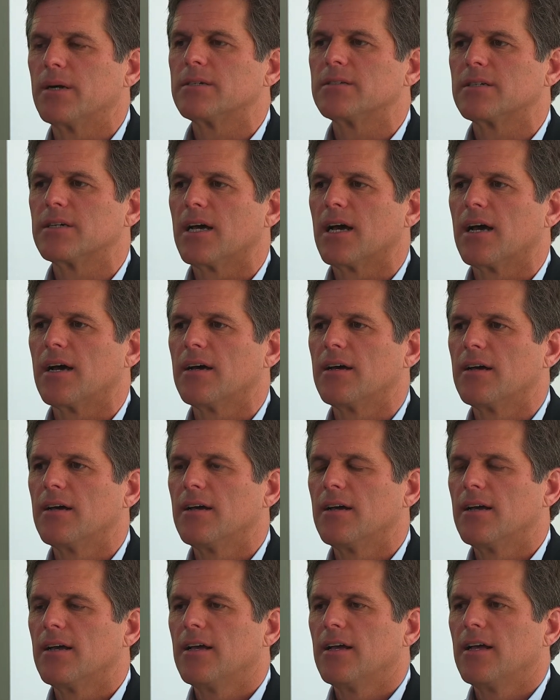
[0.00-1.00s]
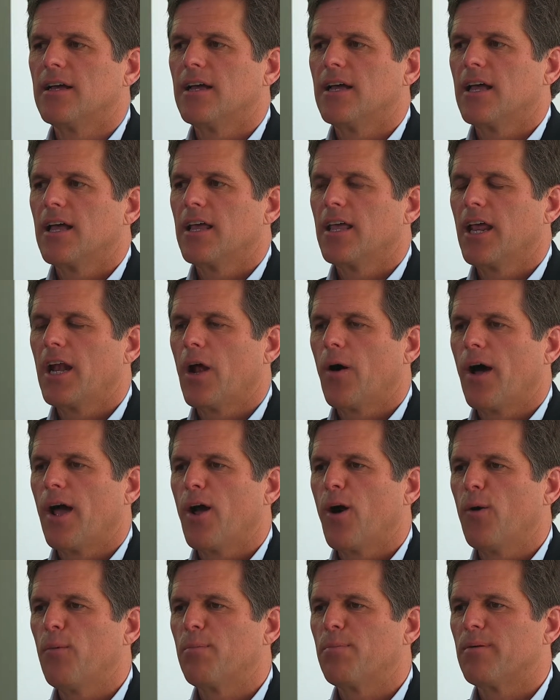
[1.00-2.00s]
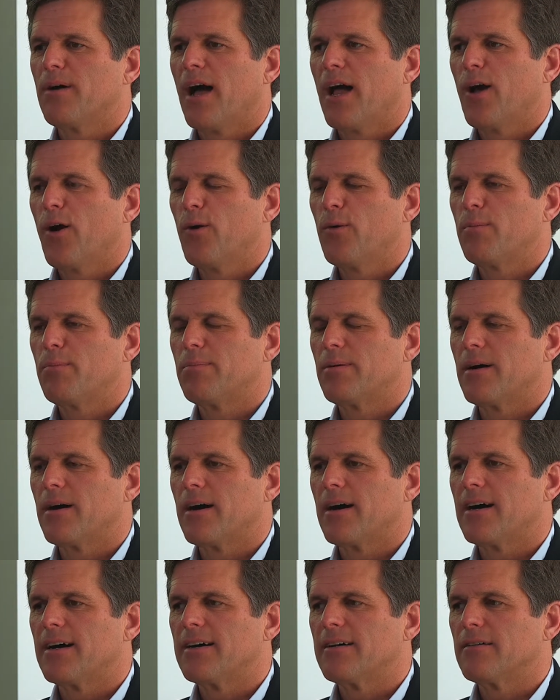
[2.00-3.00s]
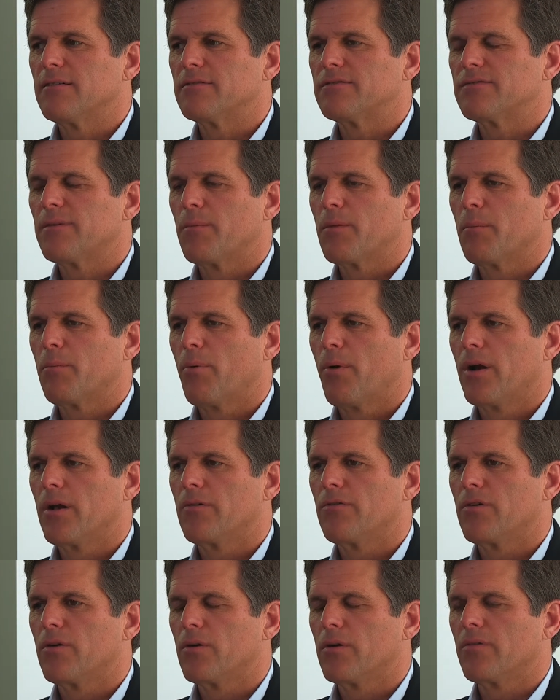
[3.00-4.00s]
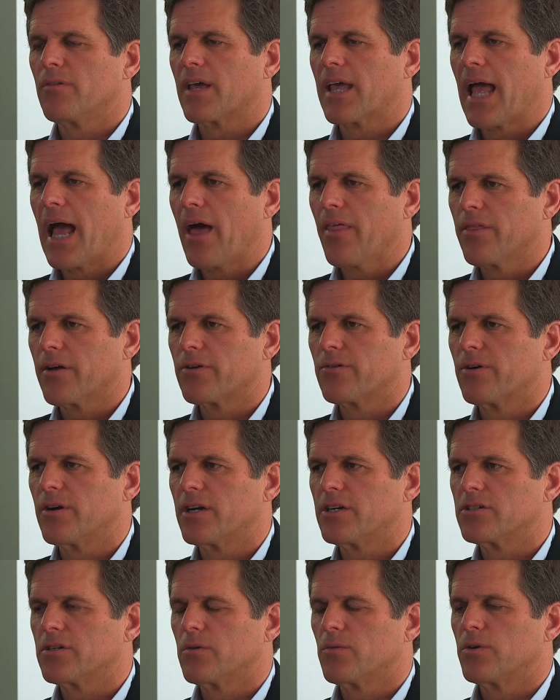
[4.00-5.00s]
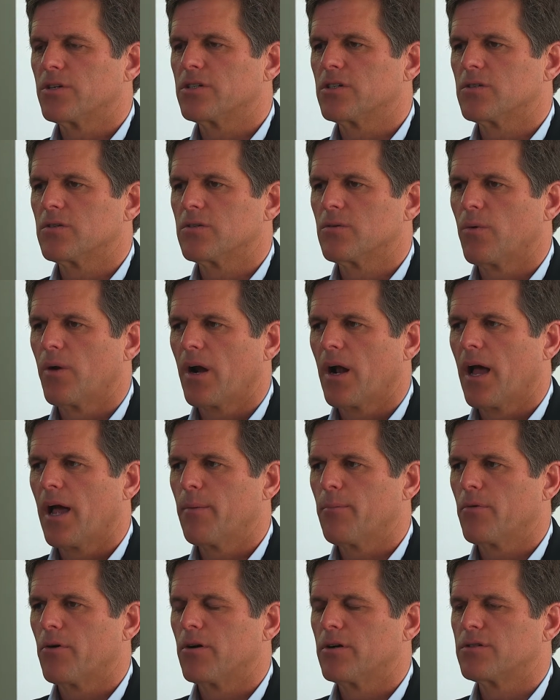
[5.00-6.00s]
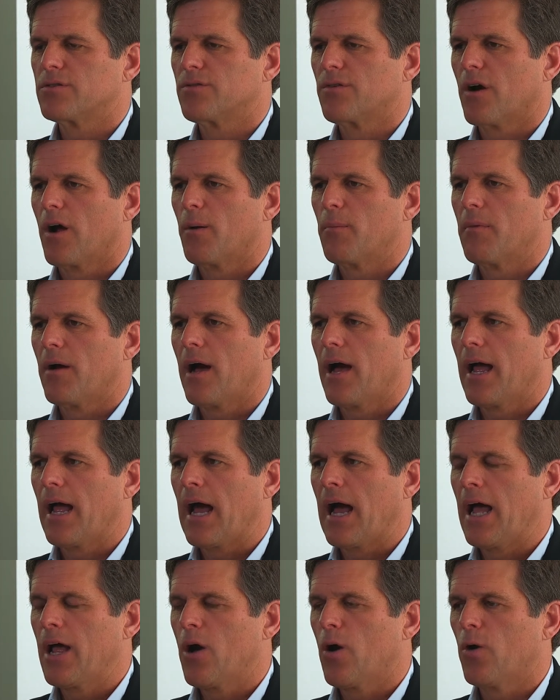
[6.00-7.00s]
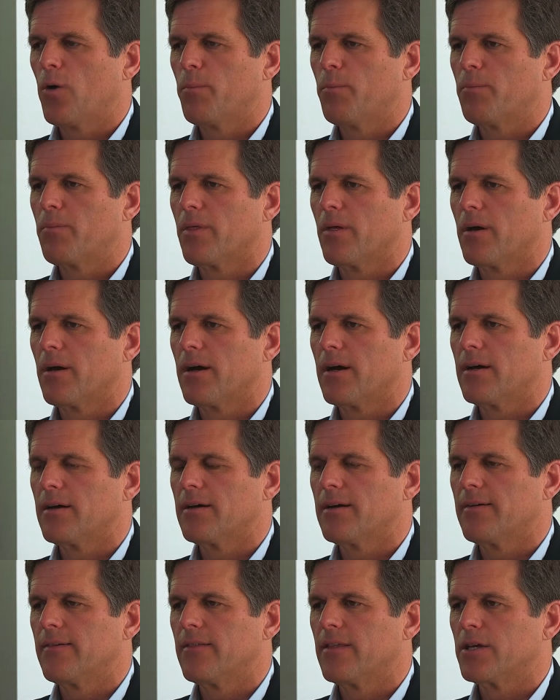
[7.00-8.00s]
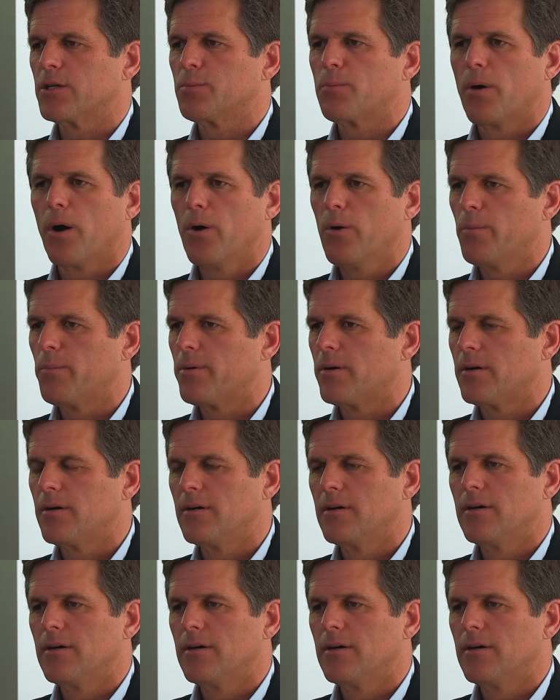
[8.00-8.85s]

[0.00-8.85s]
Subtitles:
But I hope from the point of view of the Catholic tradition, which is the one I emerged from, I hope this Pope,